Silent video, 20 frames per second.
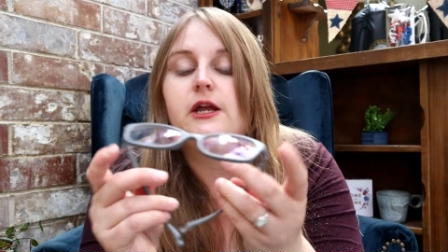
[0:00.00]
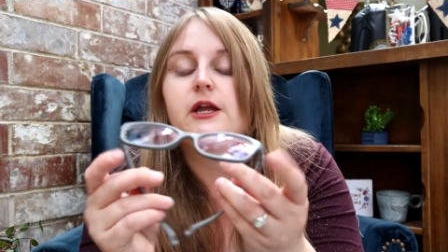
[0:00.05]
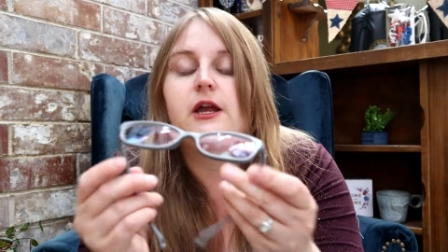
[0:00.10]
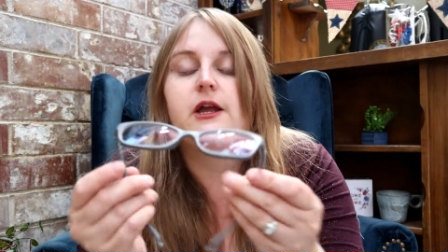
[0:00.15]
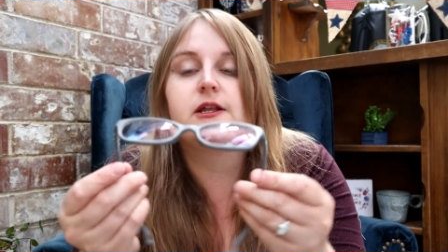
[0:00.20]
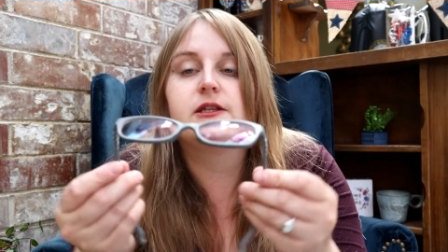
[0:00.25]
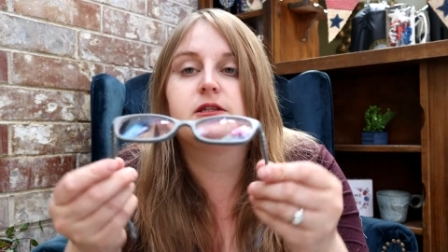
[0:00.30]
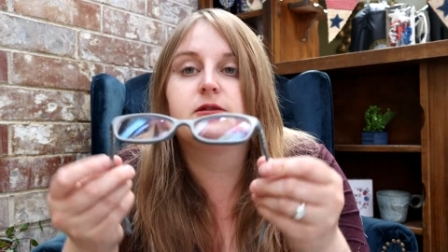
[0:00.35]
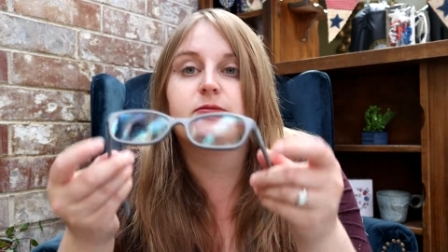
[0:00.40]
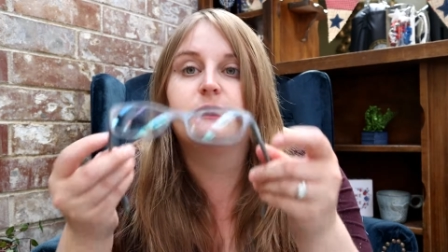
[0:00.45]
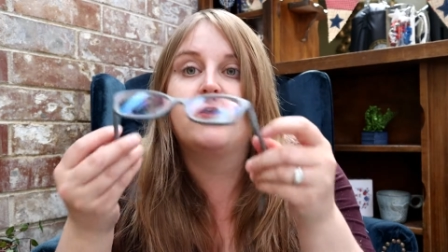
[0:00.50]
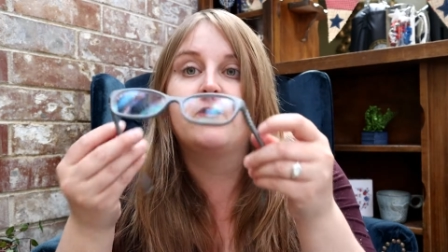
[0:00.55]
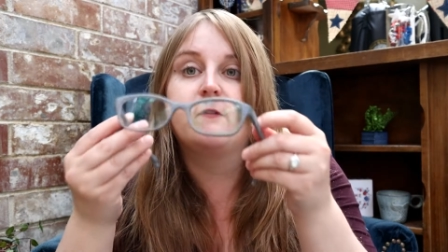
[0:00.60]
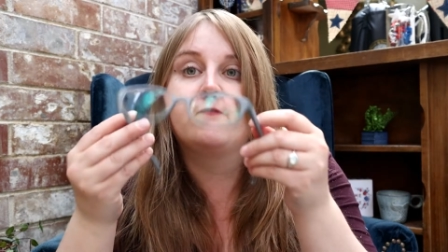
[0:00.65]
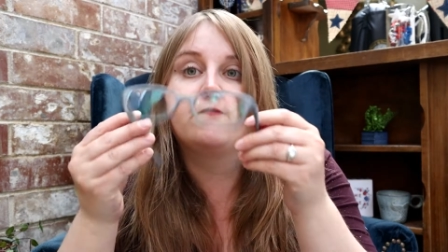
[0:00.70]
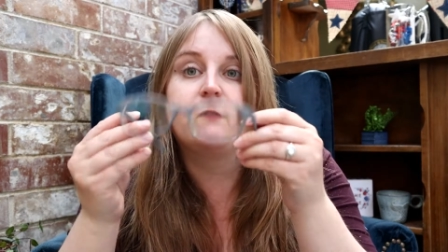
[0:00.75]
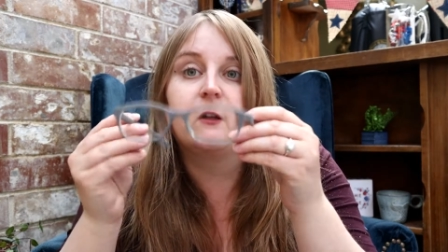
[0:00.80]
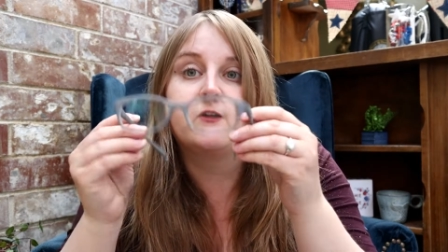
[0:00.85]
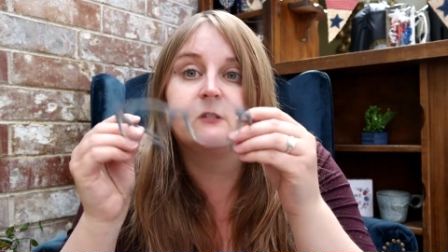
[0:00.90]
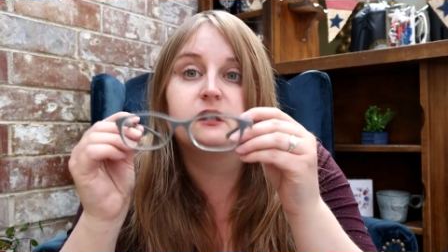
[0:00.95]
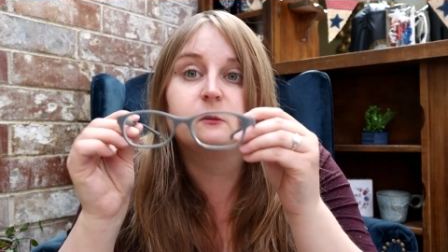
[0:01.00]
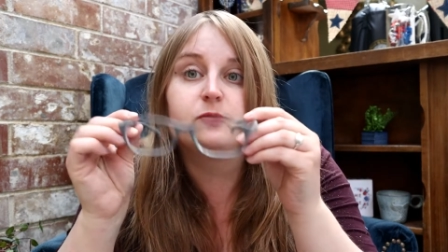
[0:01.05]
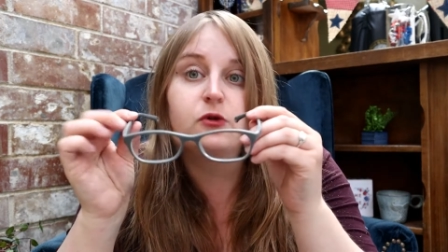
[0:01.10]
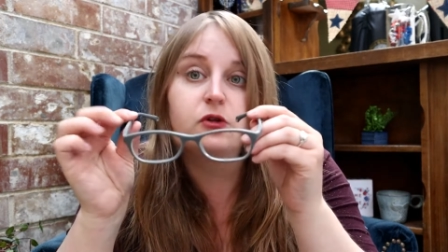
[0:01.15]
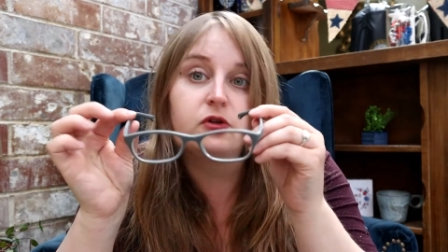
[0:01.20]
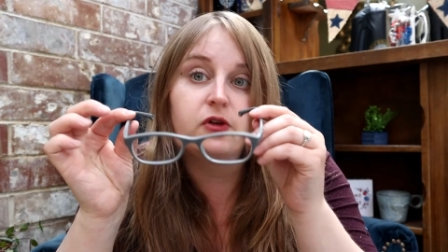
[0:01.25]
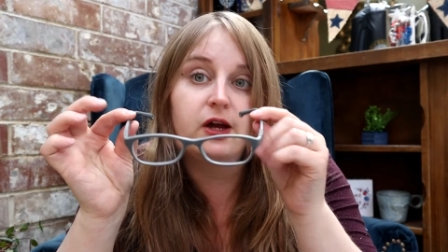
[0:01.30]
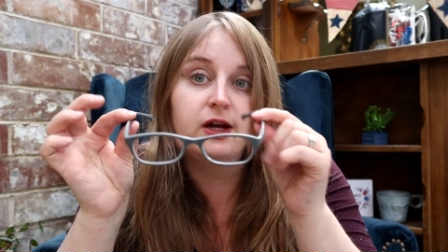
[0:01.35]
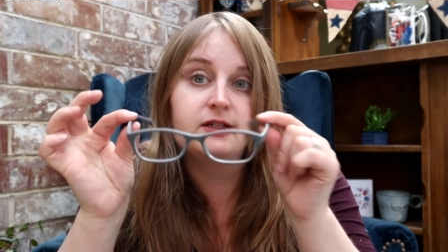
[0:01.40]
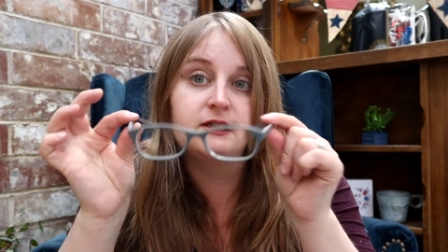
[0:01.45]
It's my
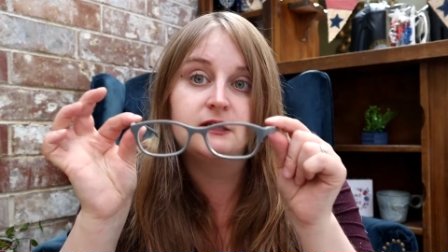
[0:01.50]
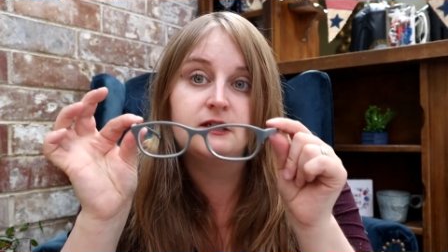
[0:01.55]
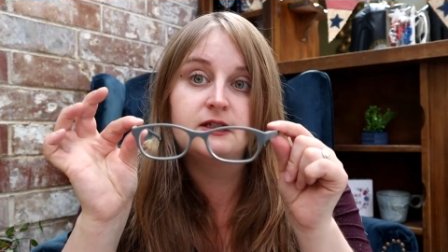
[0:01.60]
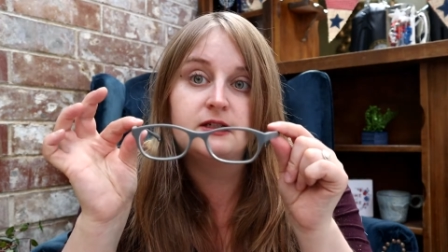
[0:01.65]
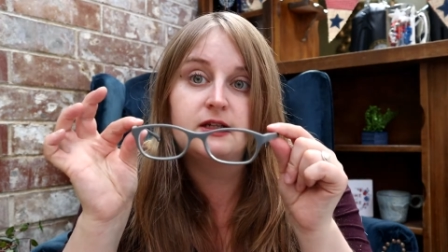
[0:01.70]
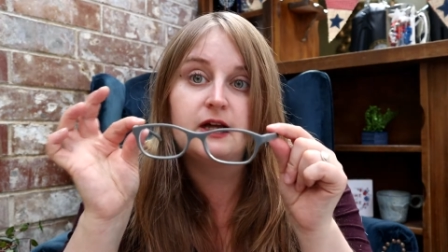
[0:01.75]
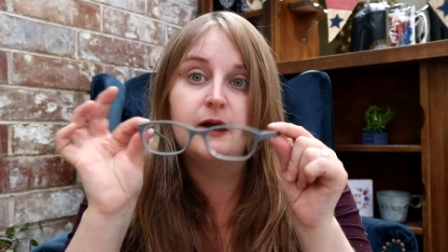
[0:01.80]
flexible glasses.